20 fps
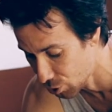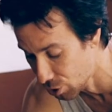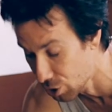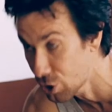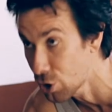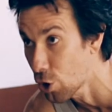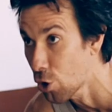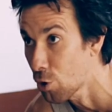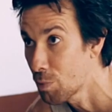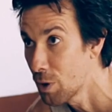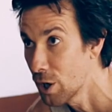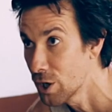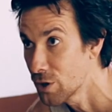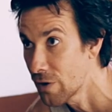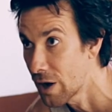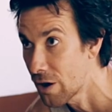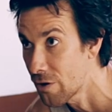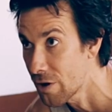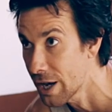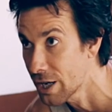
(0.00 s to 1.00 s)
sort of dog pose
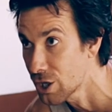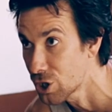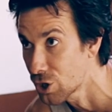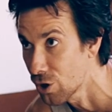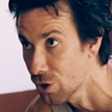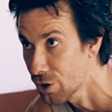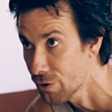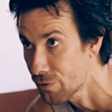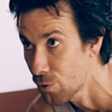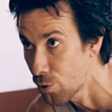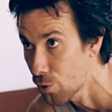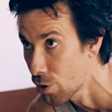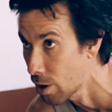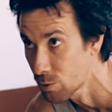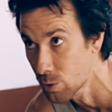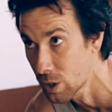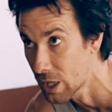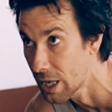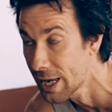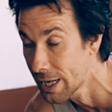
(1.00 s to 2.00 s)
variation on the
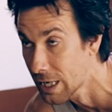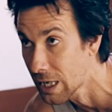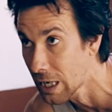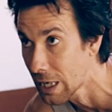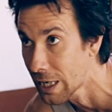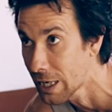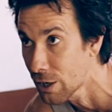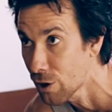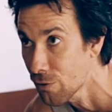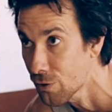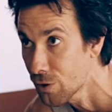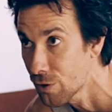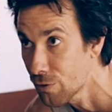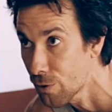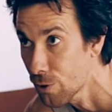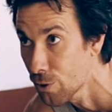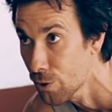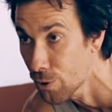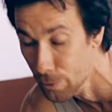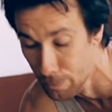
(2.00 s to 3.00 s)
forearms with the head clean off the
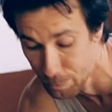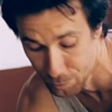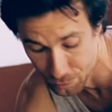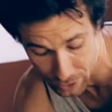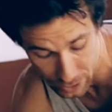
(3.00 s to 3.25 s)
floor